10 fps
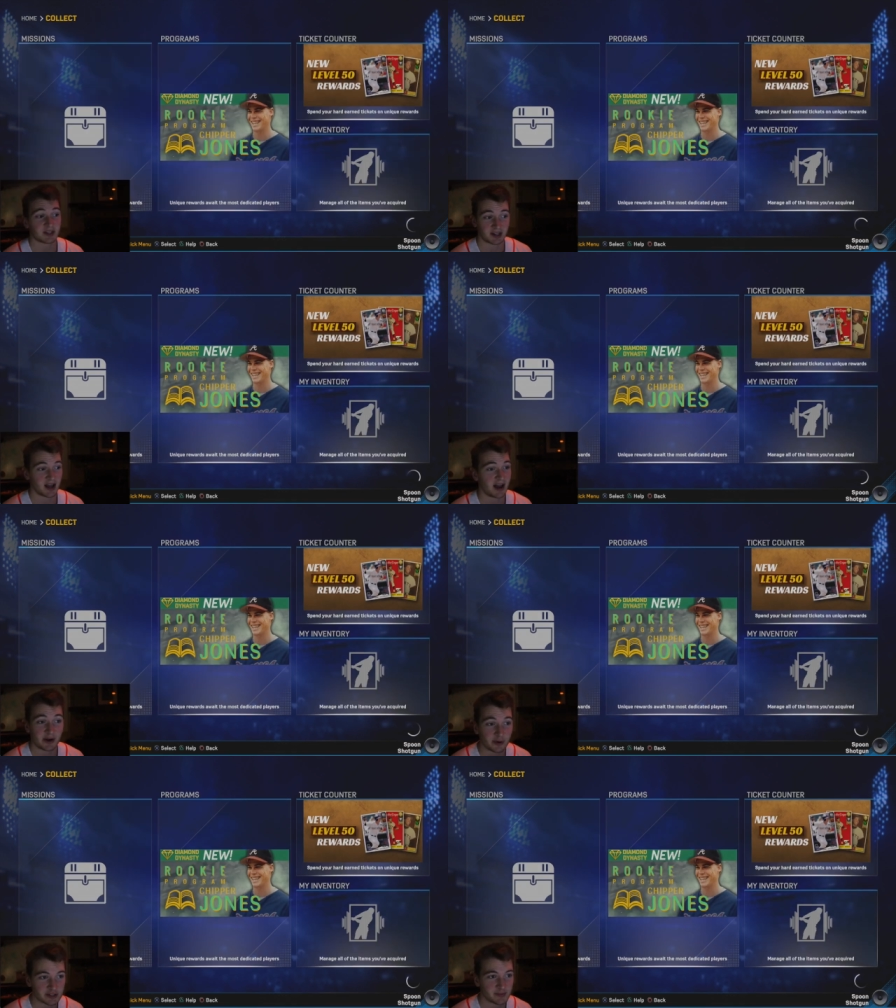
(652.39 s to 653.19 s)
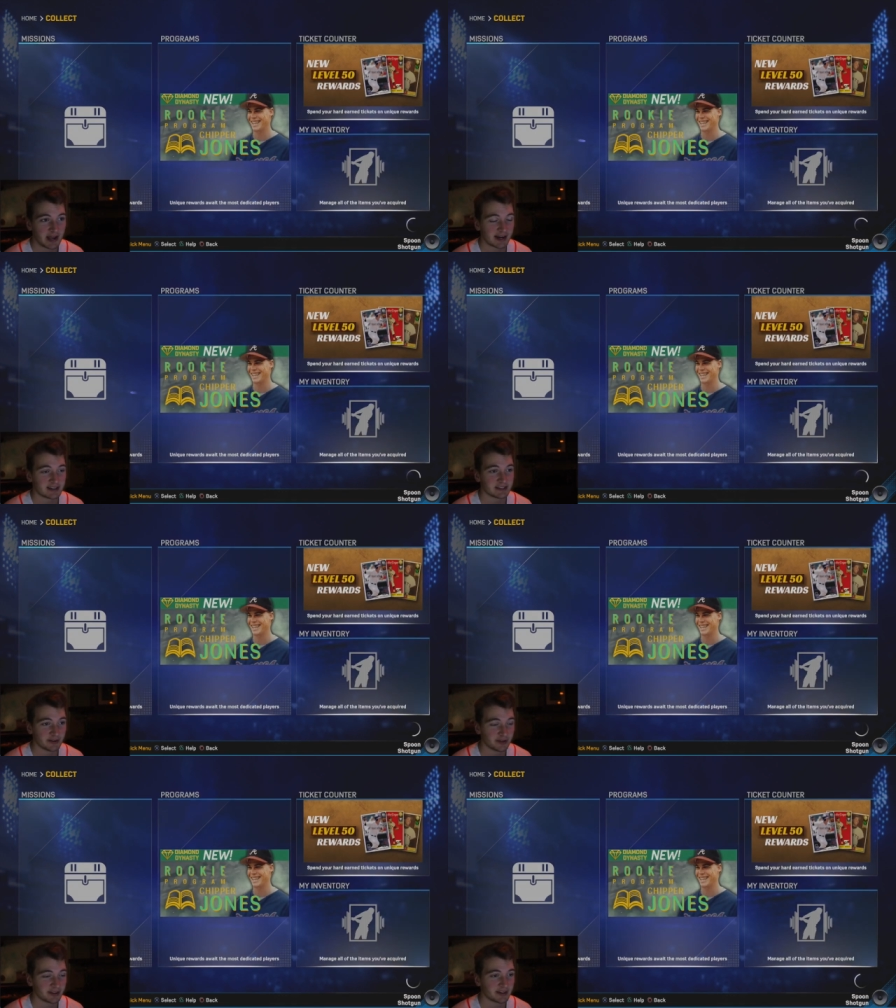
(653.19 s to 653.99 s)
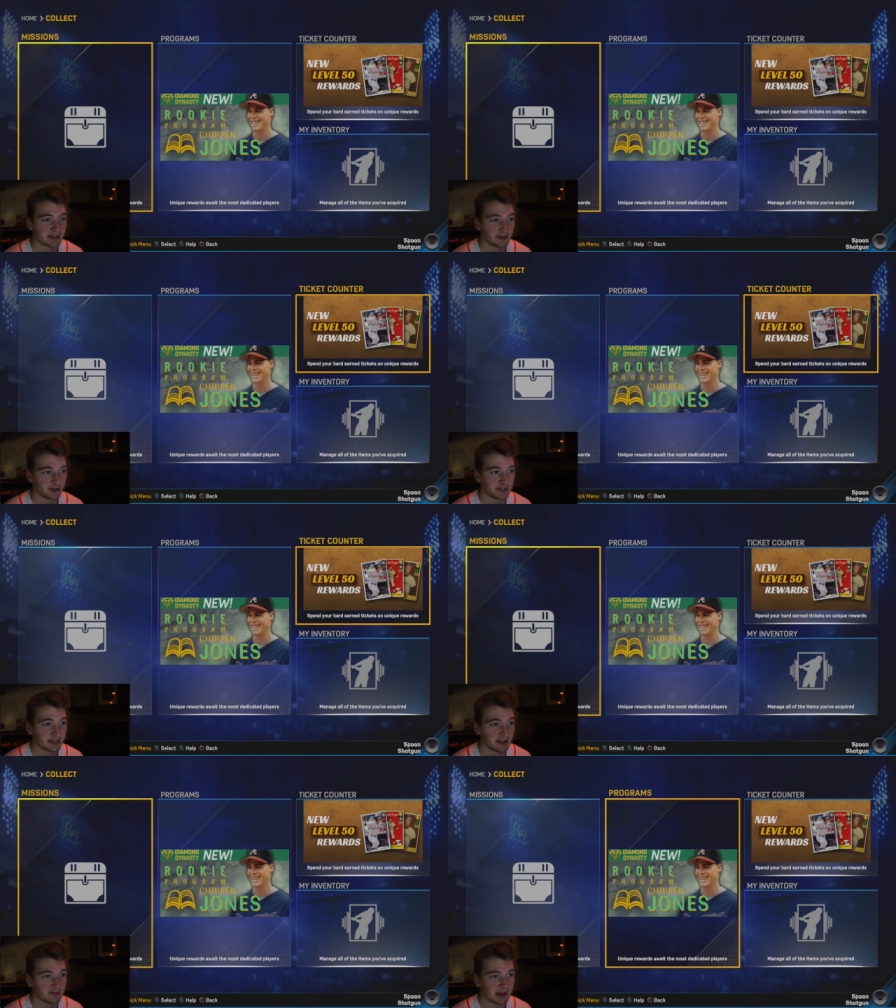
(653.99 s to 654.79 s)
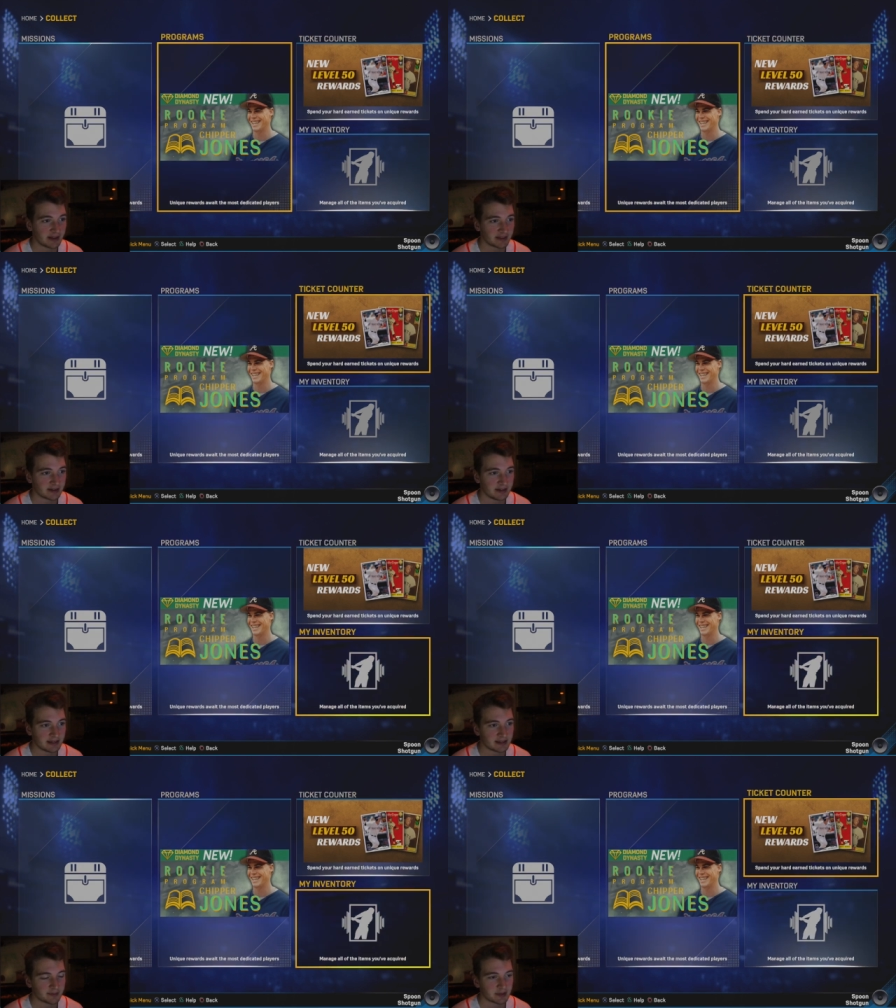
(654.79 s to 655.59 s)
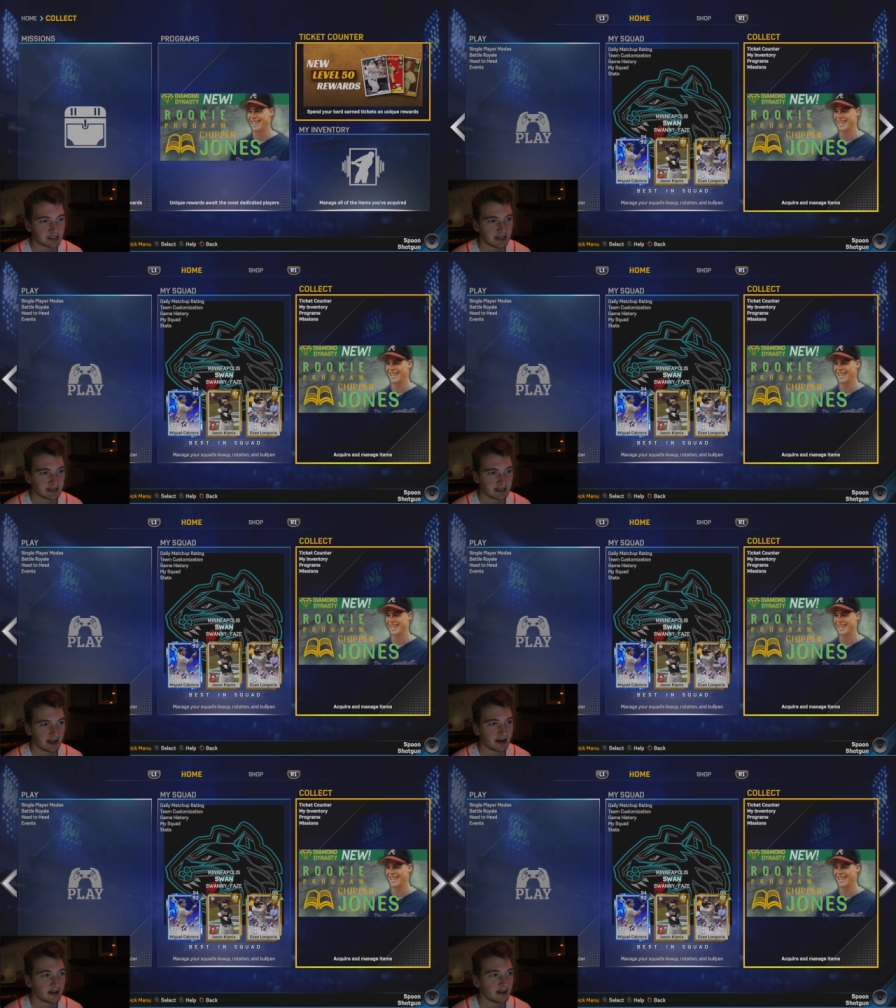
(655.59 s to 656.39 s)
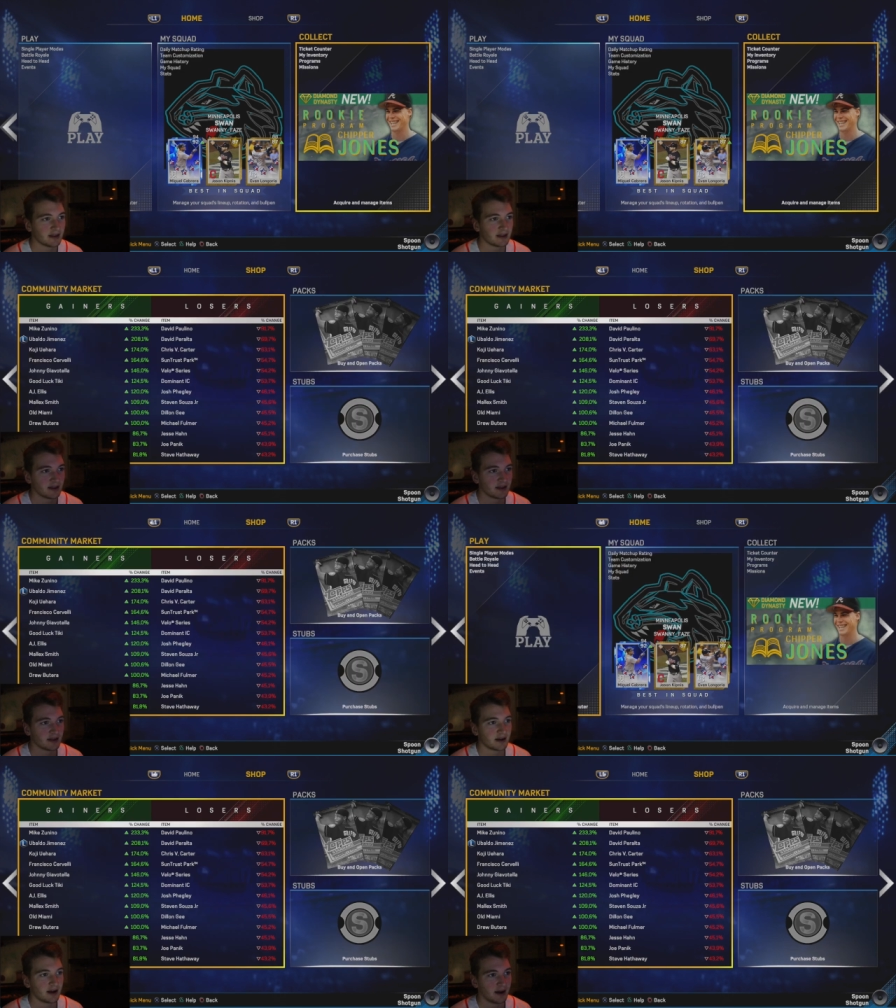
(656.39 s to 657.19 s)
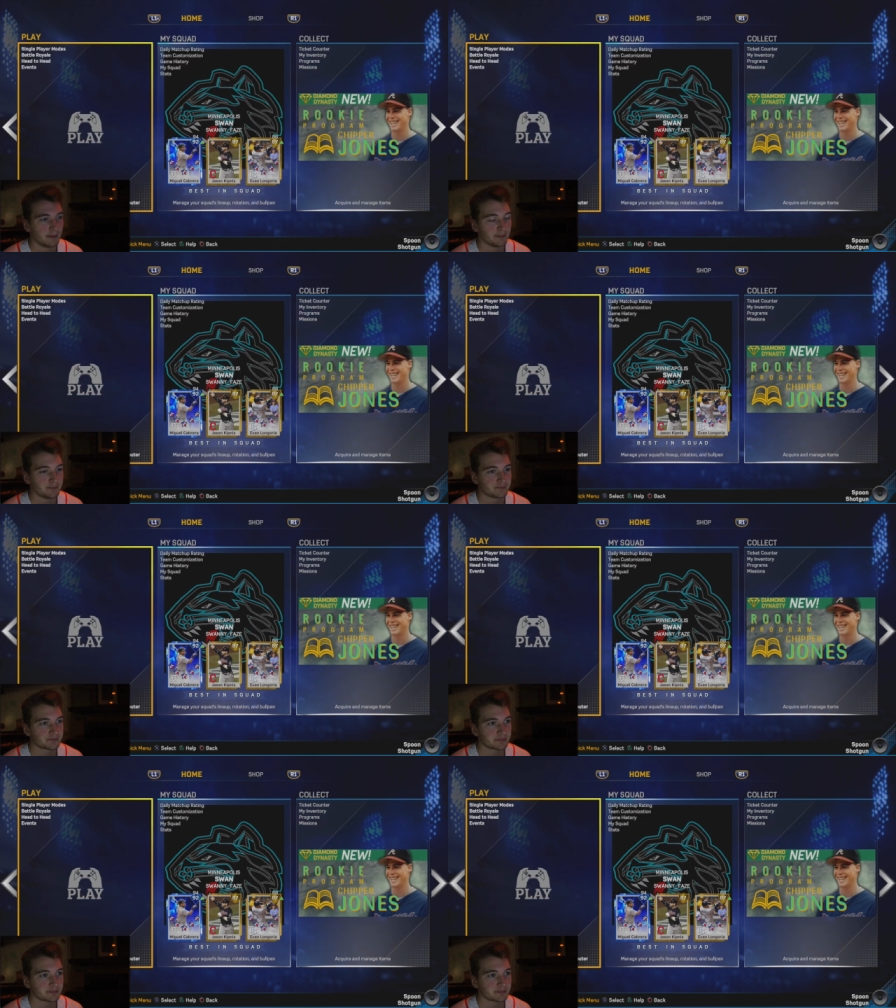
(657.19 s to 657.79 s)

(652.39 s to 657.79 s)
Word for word: the conquest pack is the only thing that really gave me anything decent besides that um,